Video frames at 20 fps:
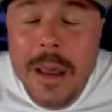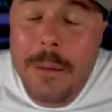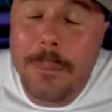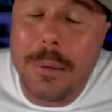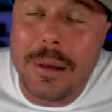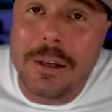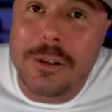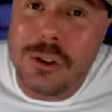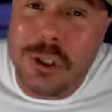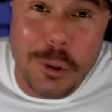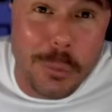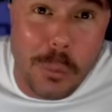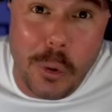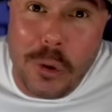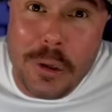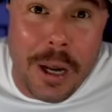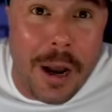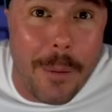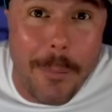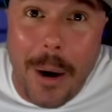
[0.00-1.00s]
because you will
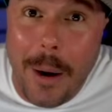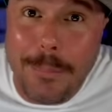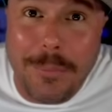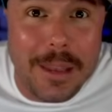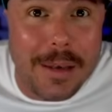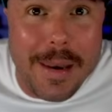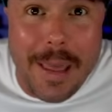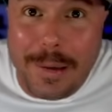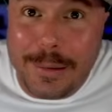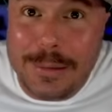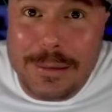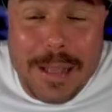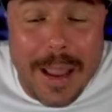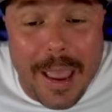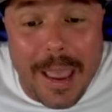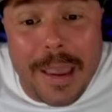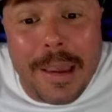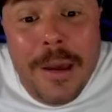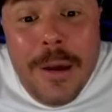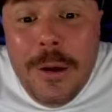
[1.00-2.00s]
come up the next
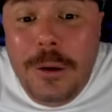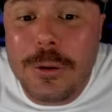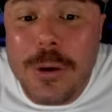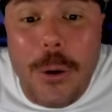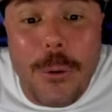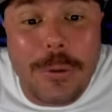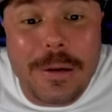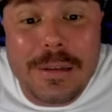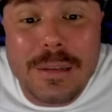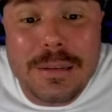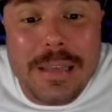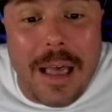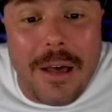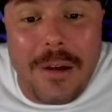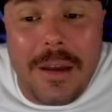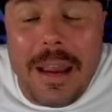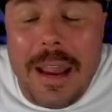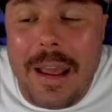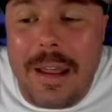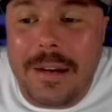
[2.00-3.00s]
day, go to sell
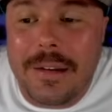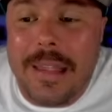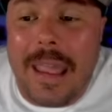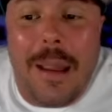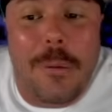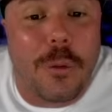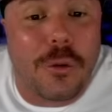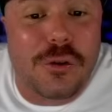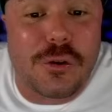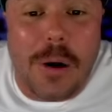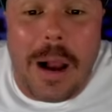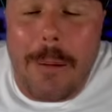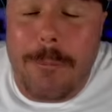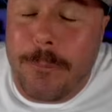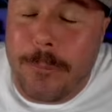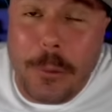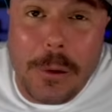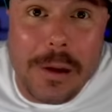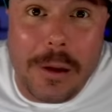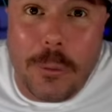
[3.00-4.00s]
it, and they will drop
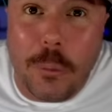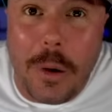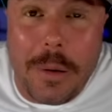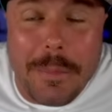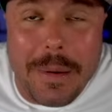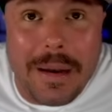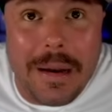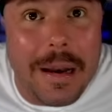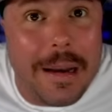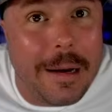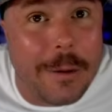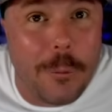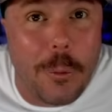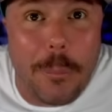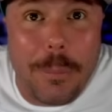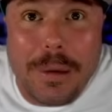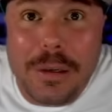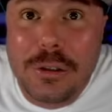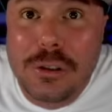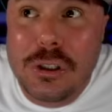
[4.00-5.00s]
free equipment, and it will
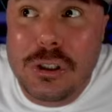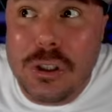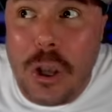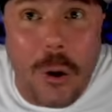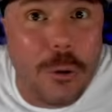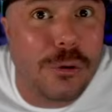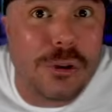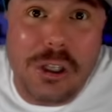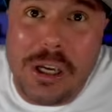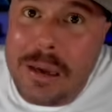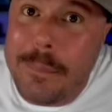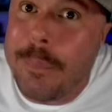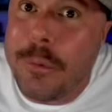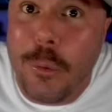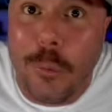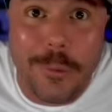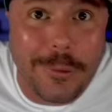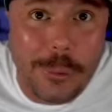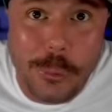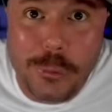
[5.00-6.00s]
be so cheap you
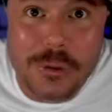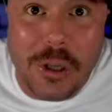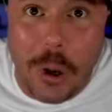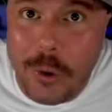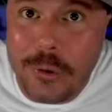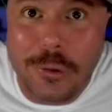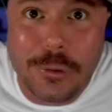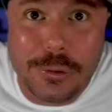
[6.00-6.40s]
will lose all your